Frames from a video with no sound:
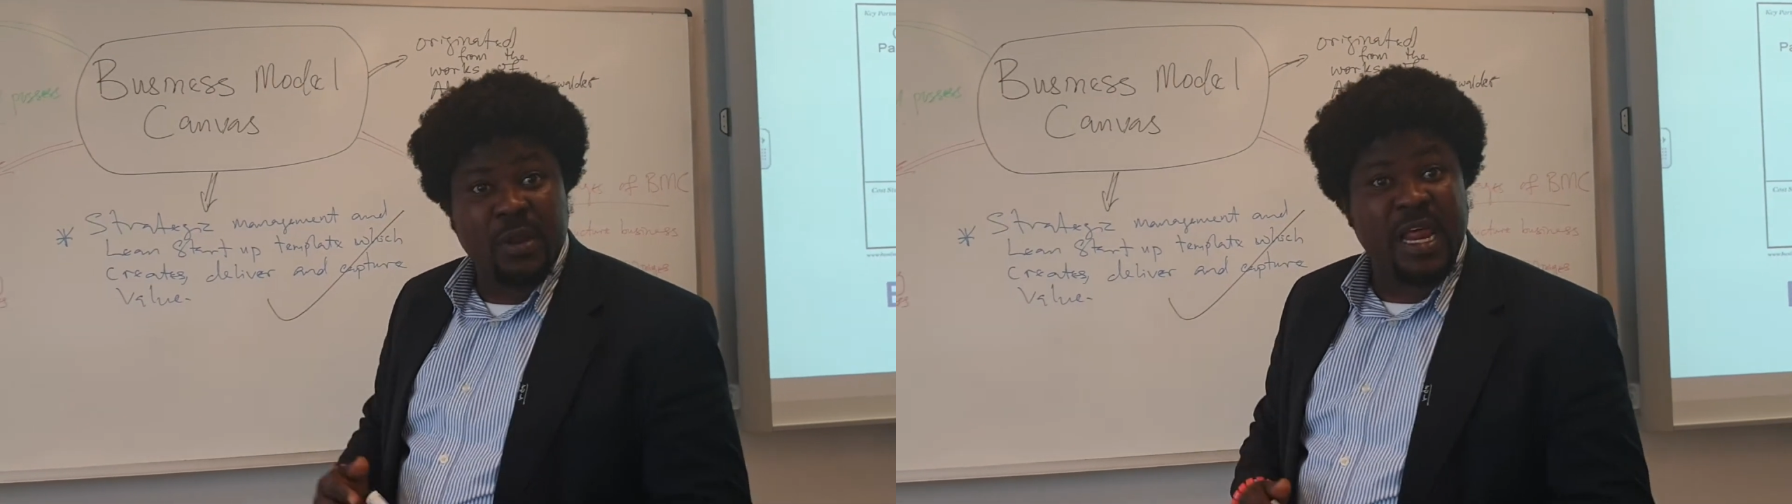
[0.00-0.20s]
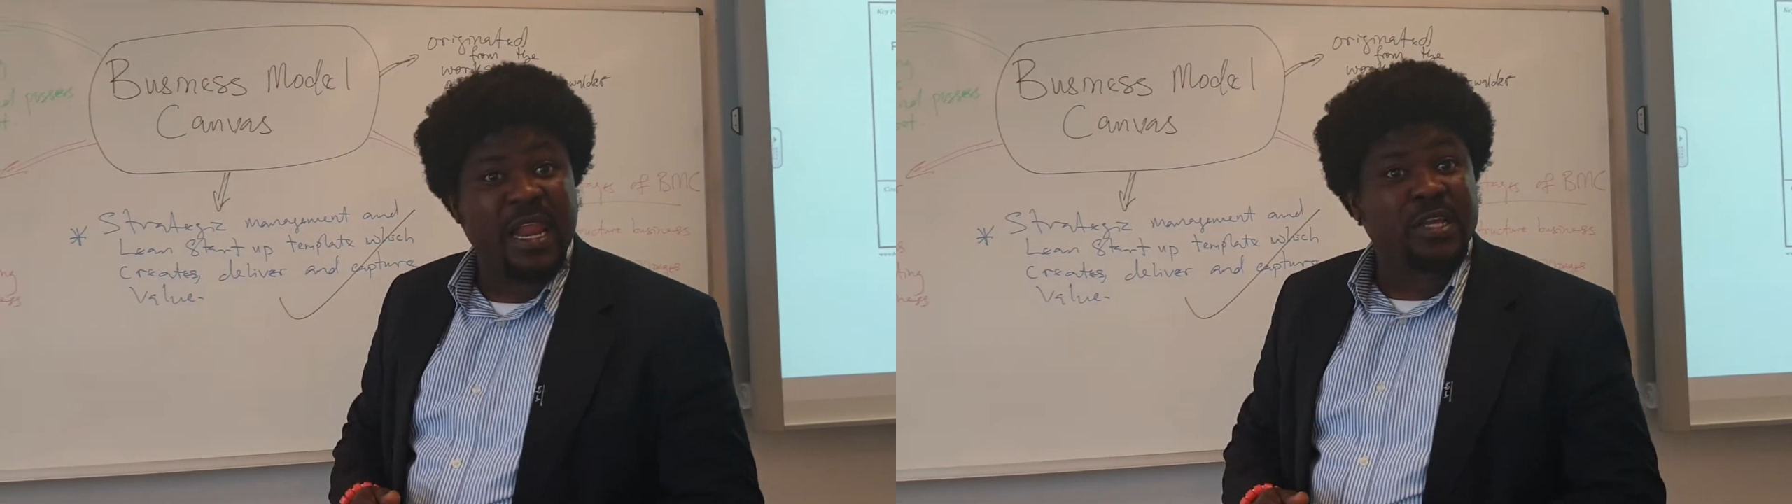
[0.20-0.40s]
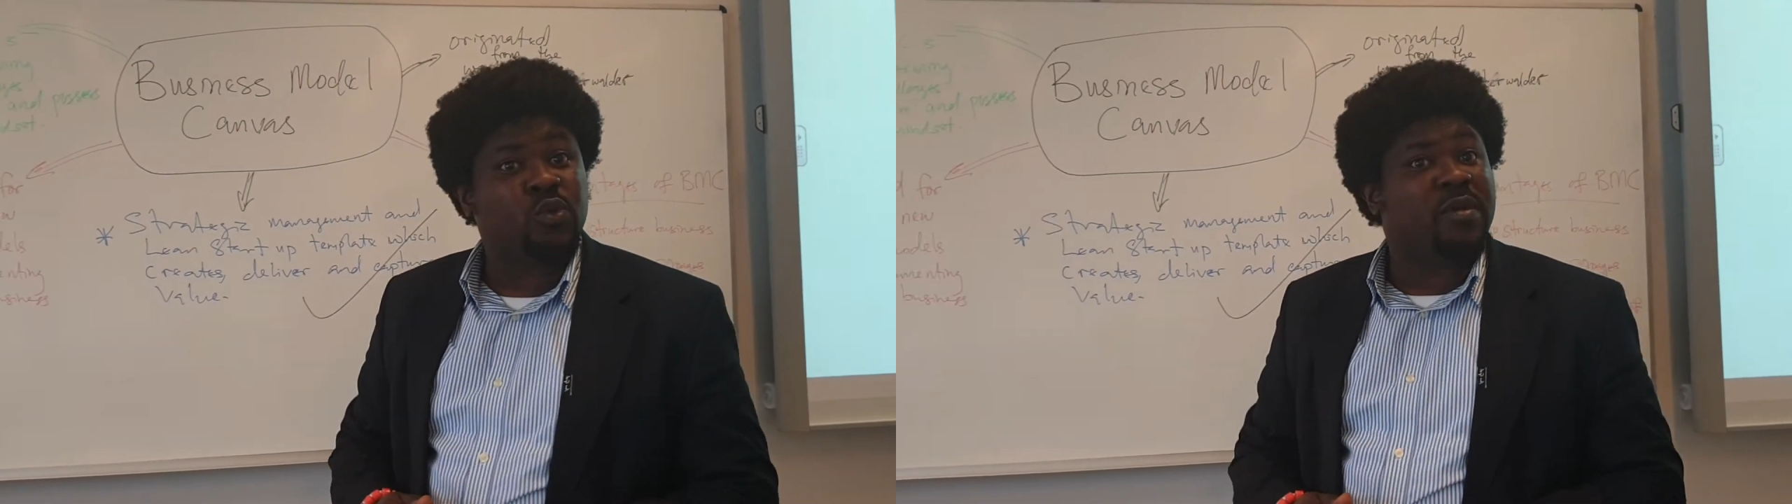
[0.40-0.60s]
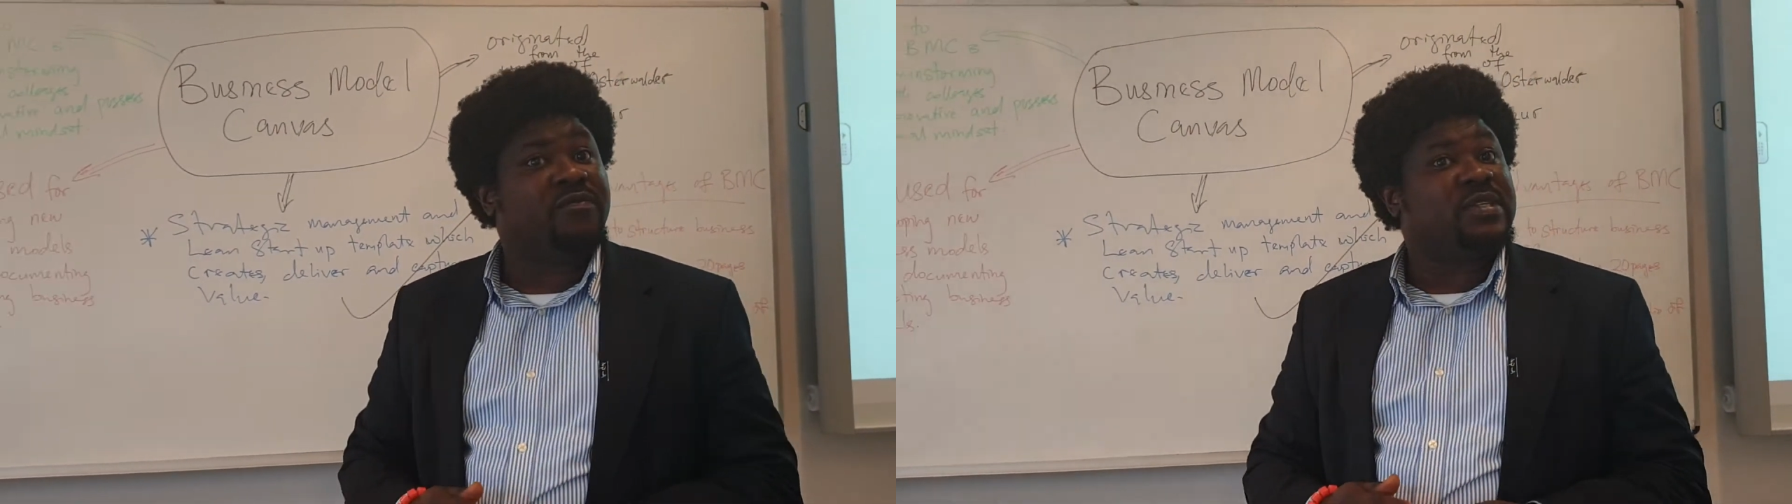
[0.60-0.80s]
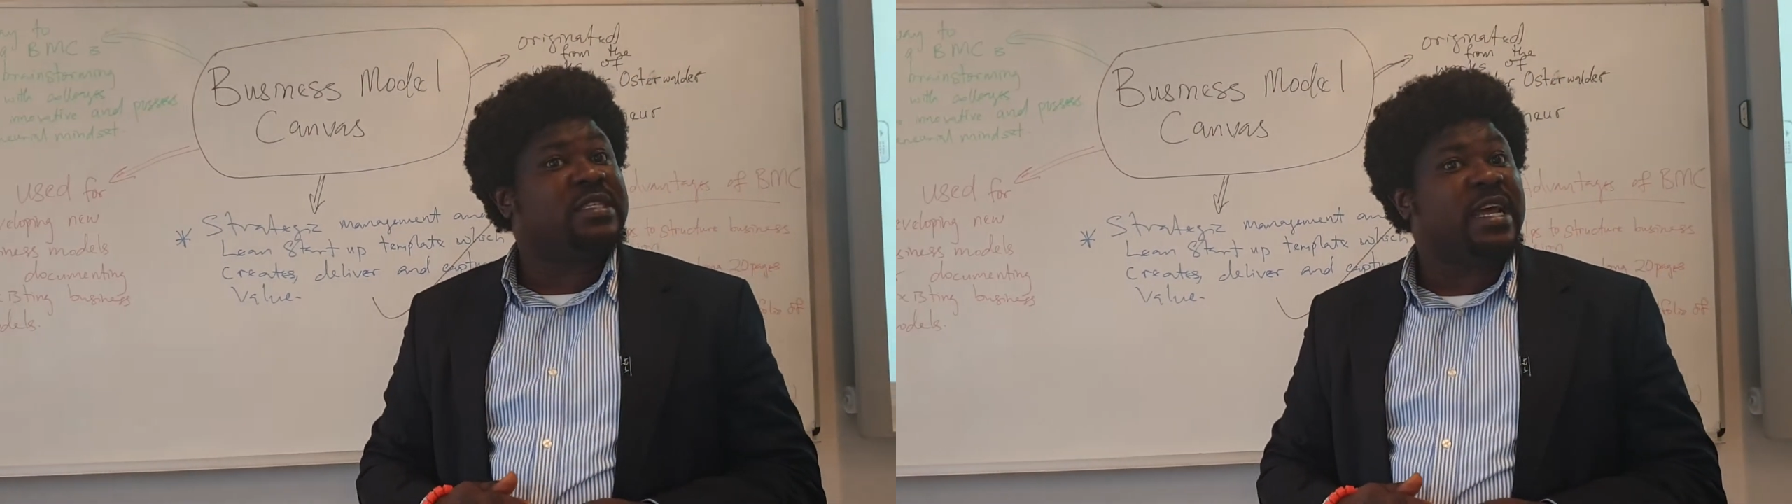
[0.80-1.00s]
but I'd like to
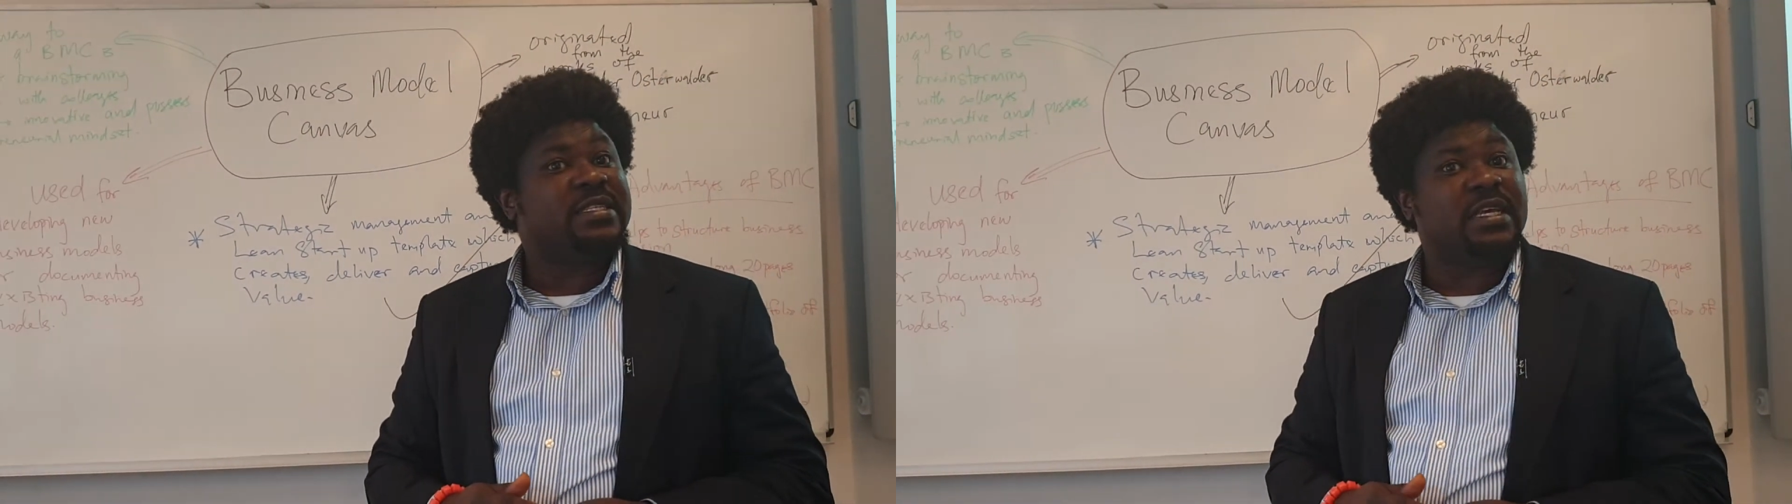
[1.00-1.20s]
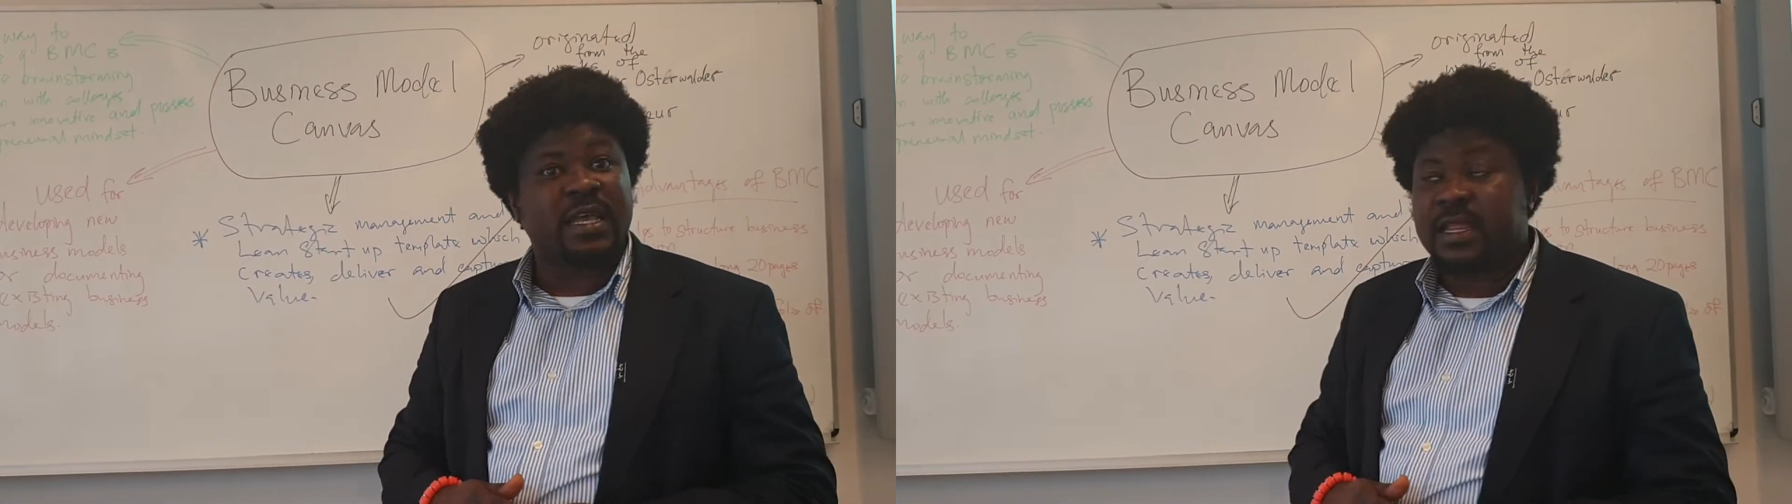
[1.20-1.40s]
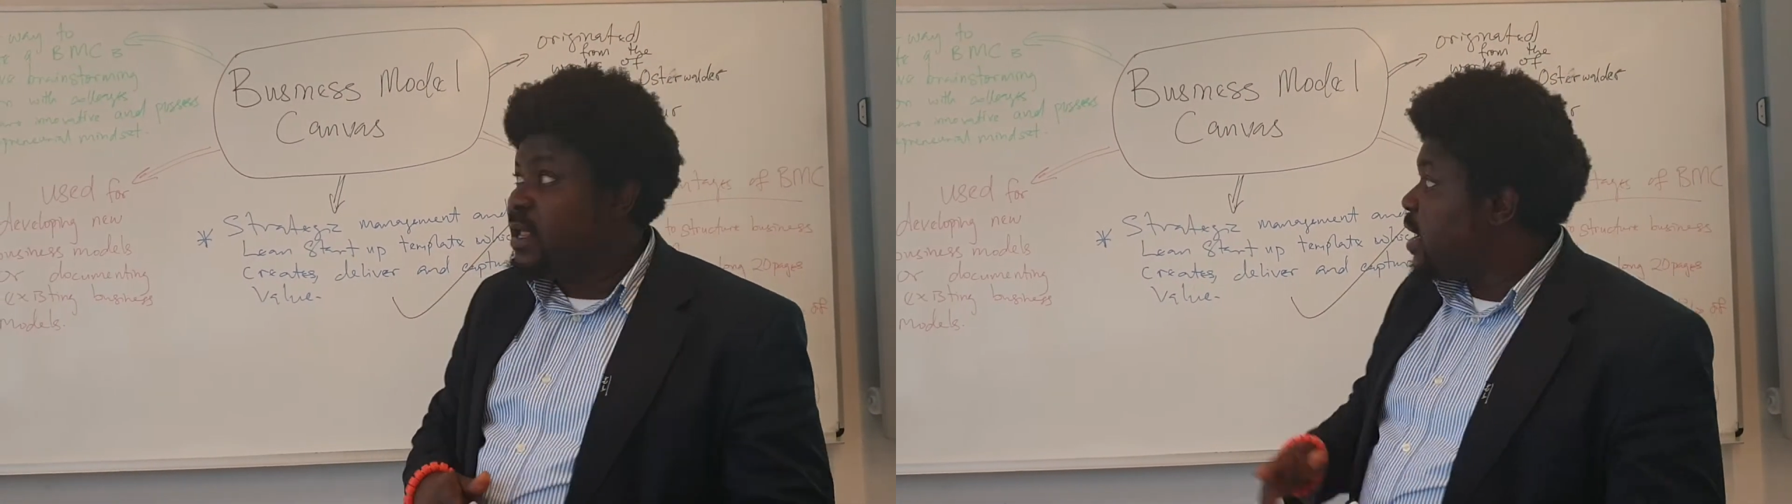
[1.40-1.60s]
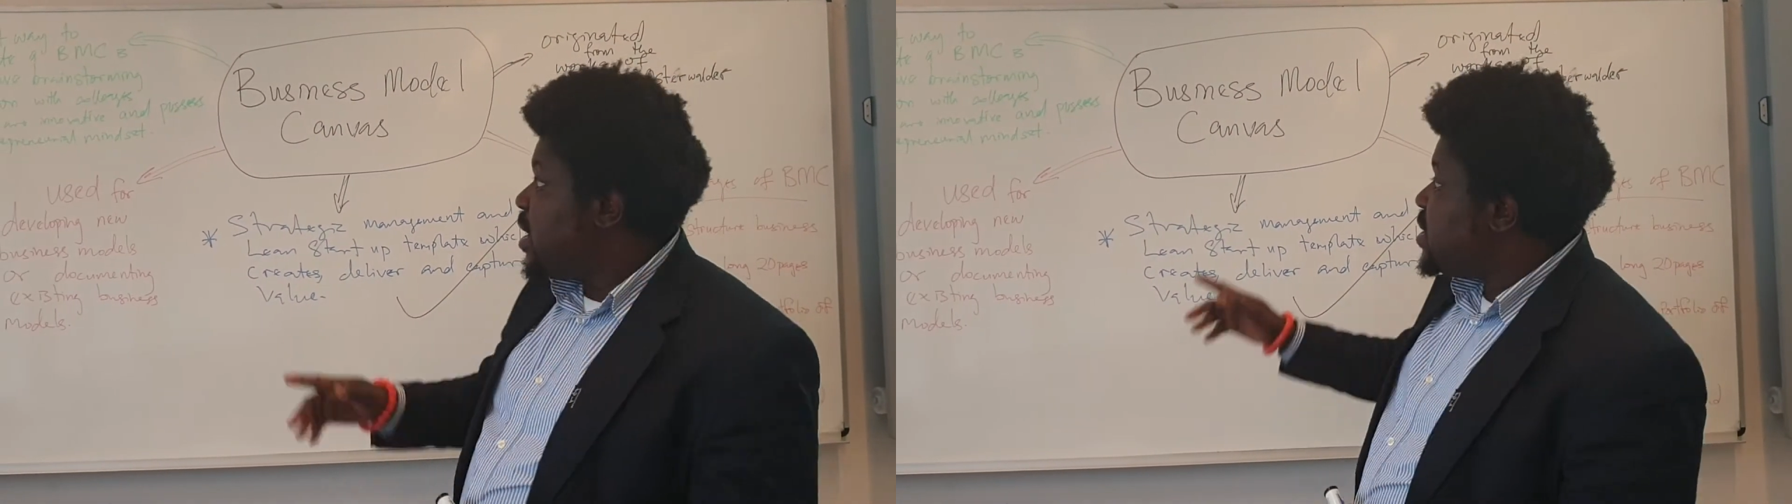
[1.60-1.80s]
emphasize again,